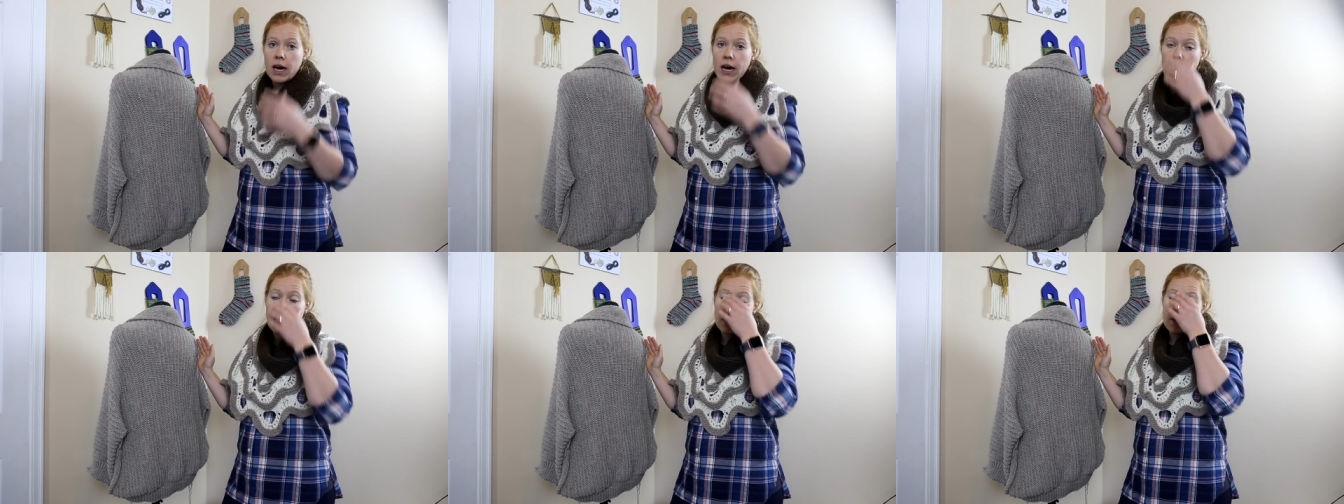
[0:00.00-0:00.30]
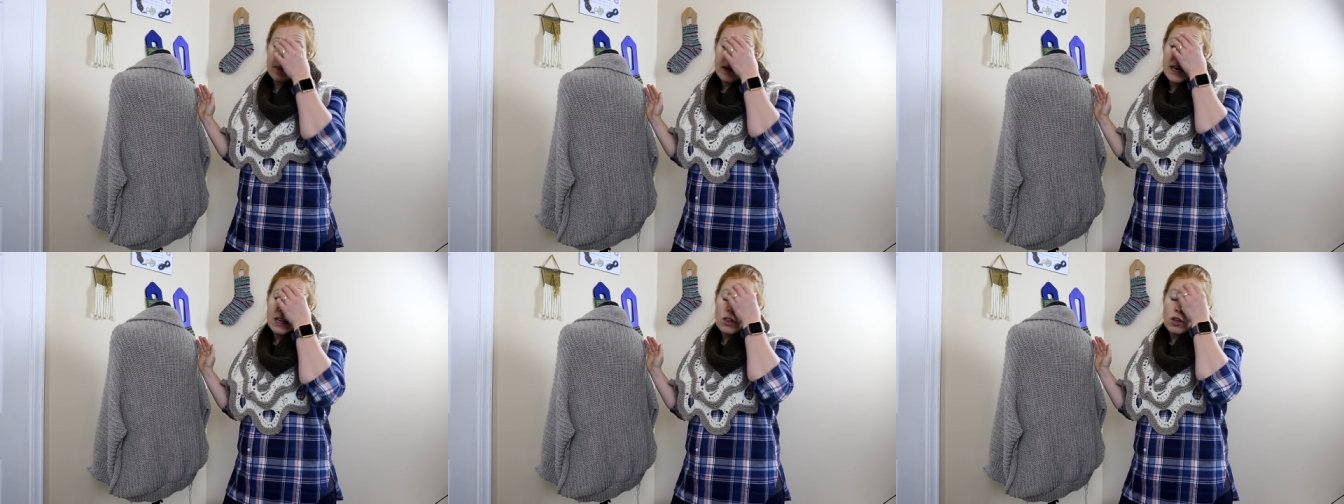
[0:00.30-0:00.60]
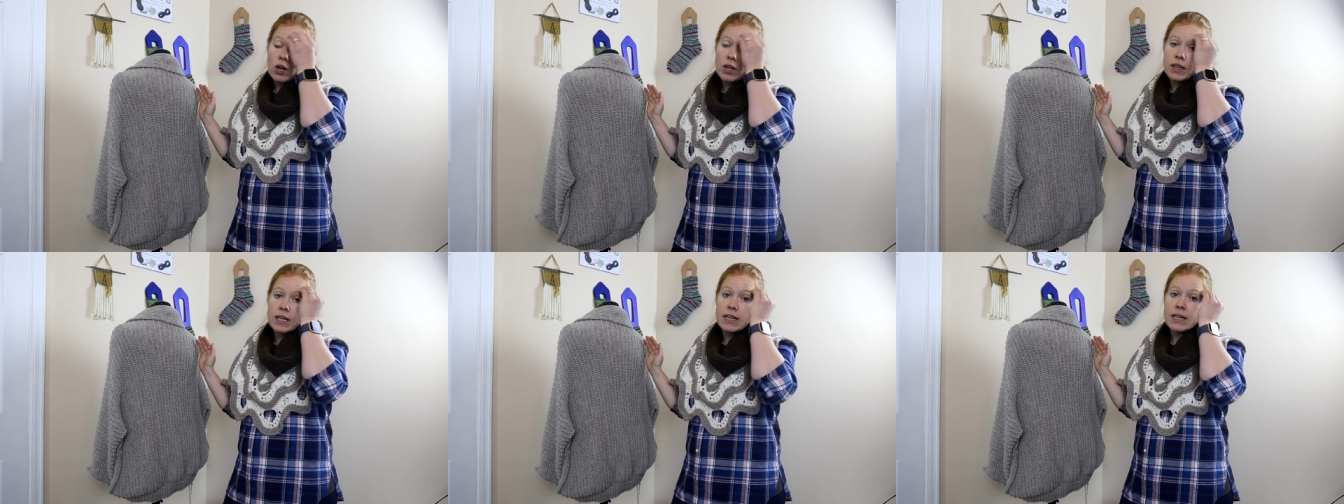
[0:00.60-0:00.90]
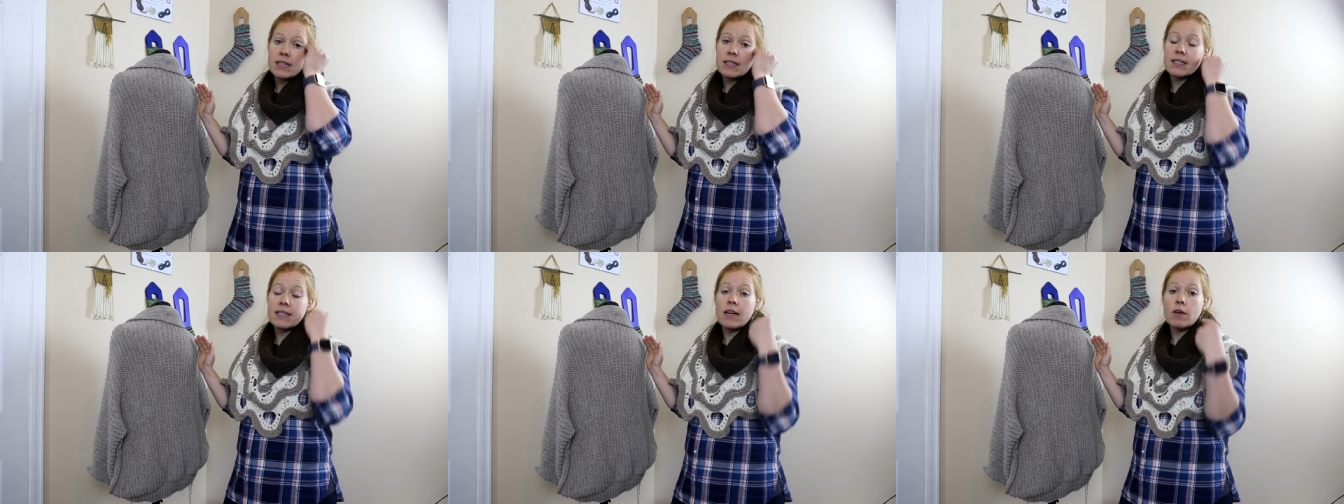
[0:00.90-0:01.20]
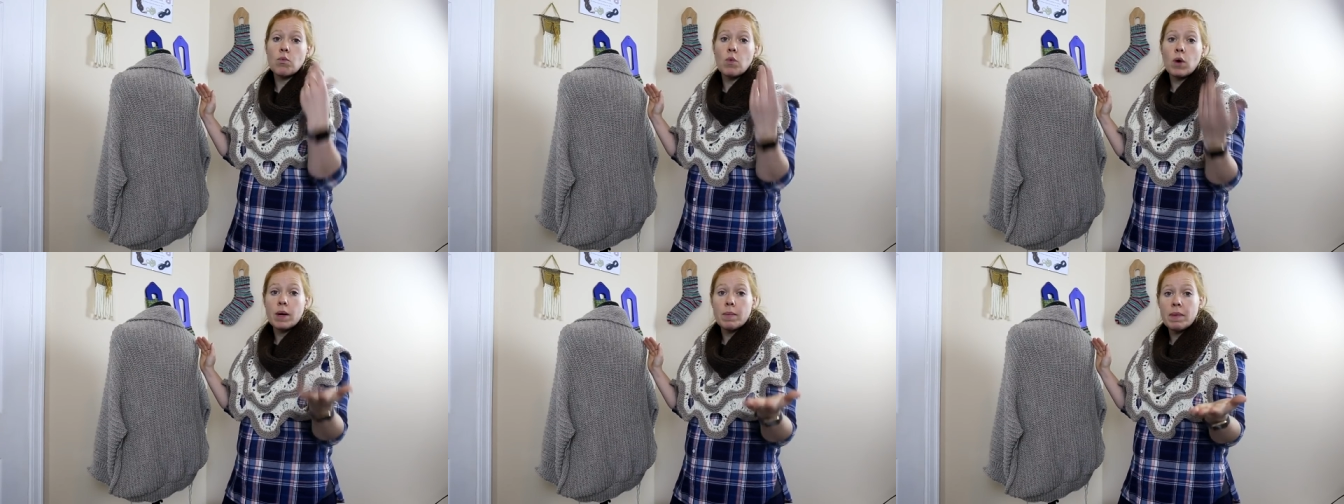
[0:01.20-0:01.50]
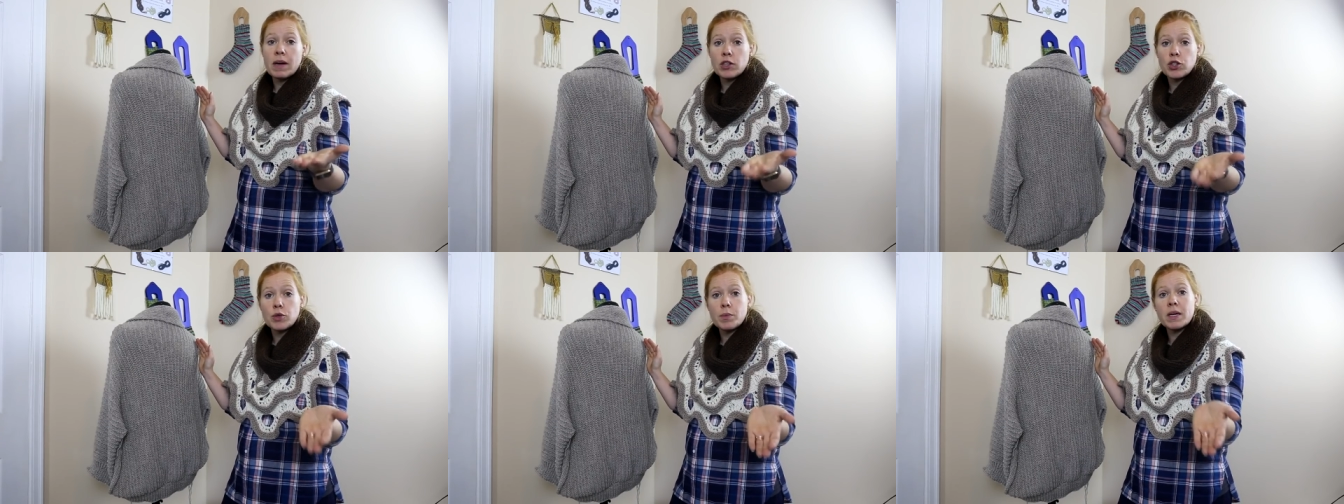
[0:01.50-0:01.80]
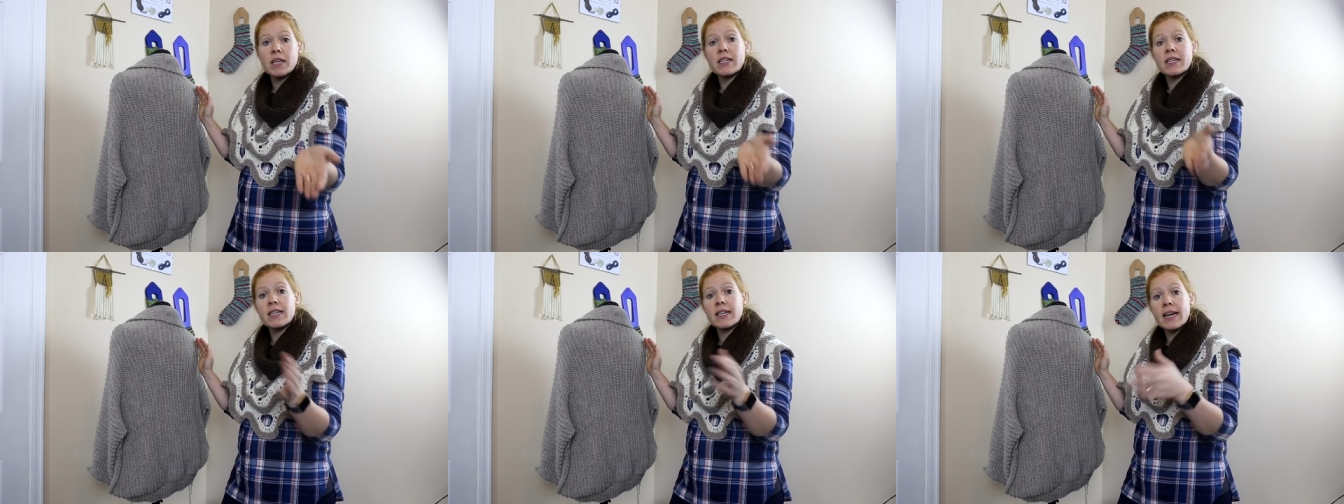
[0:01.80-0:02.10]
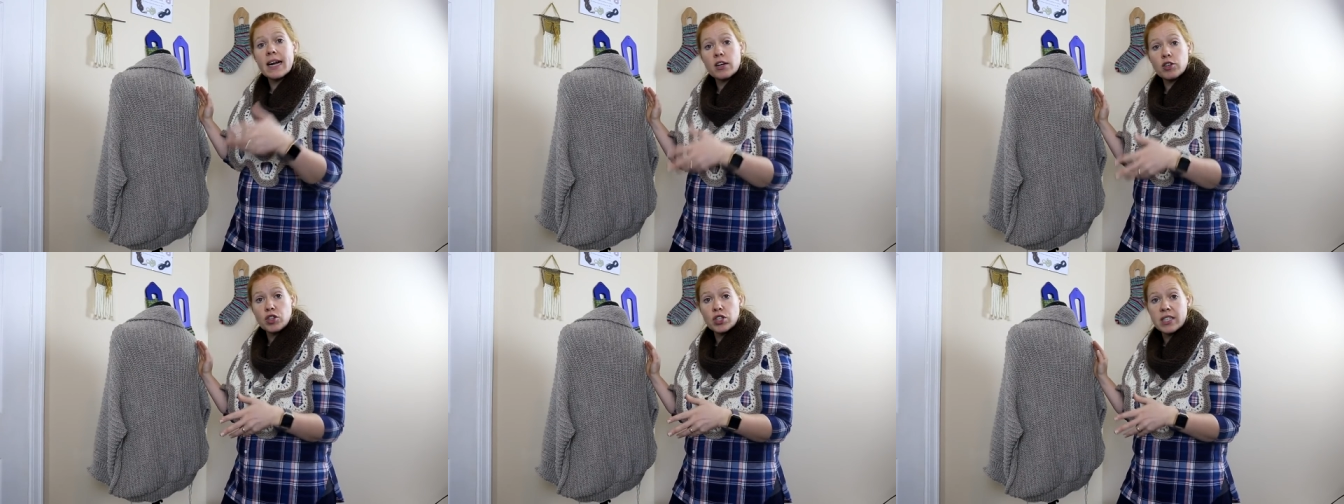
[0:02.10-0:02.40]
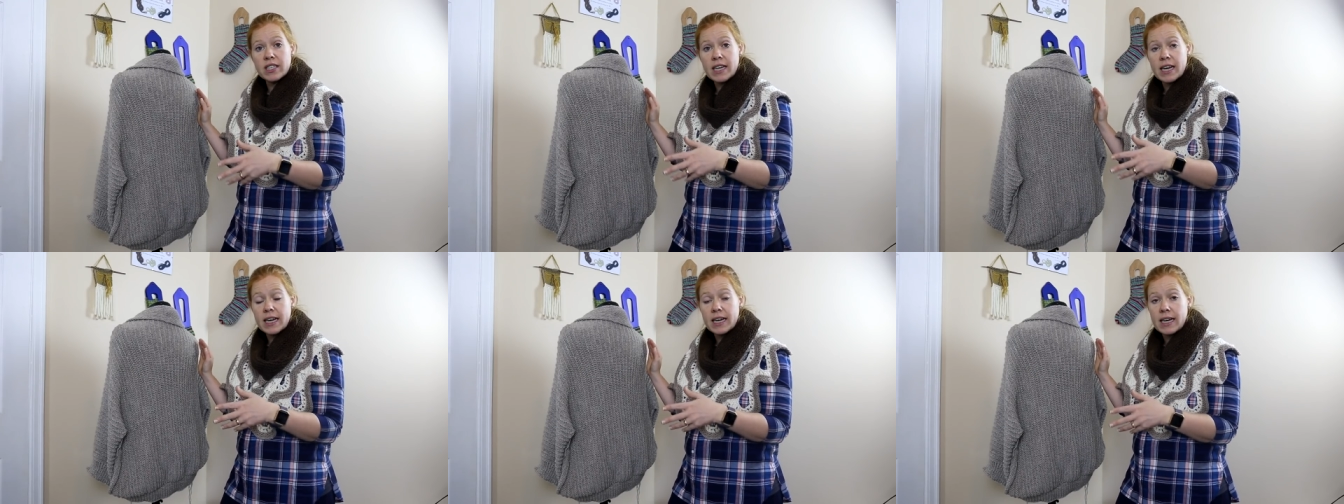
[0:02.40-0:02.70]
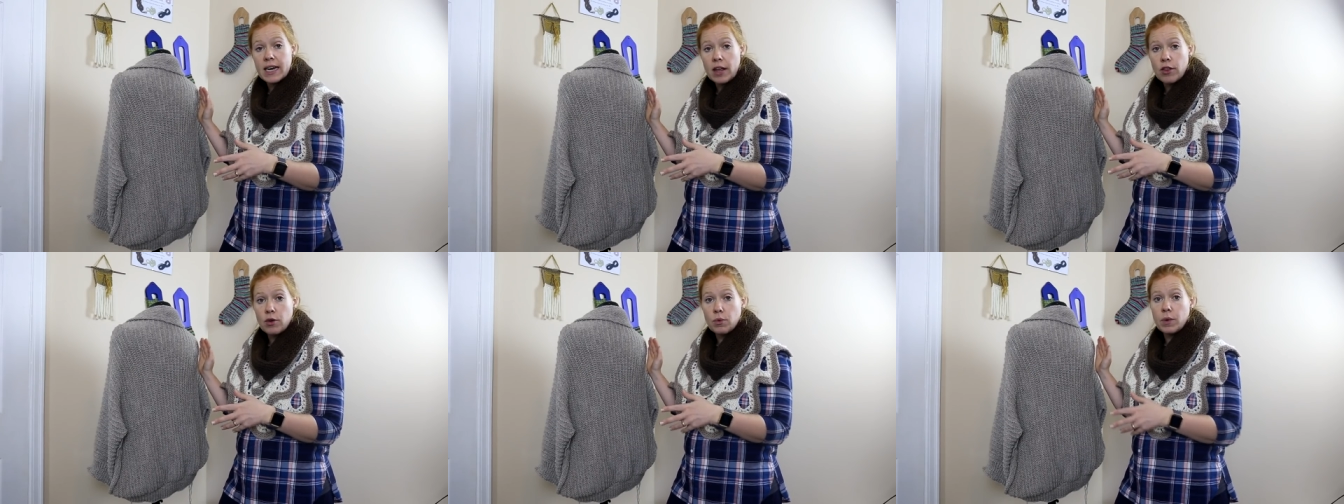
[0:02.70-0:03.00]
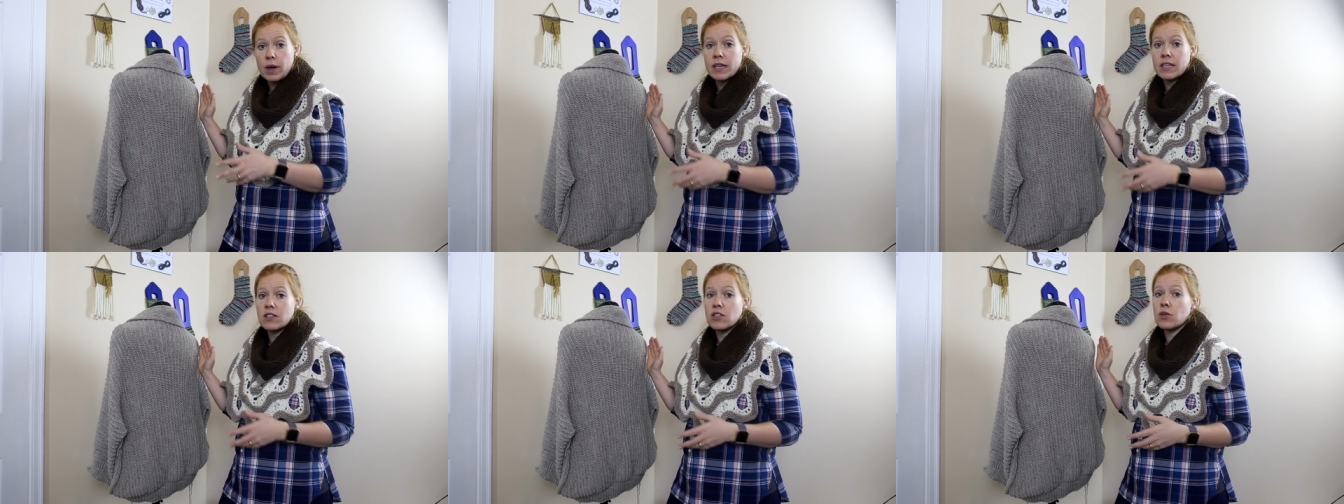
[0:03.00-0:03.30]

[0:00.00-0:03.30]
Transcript: Um, I thought that it said one measurement and it actually said another one.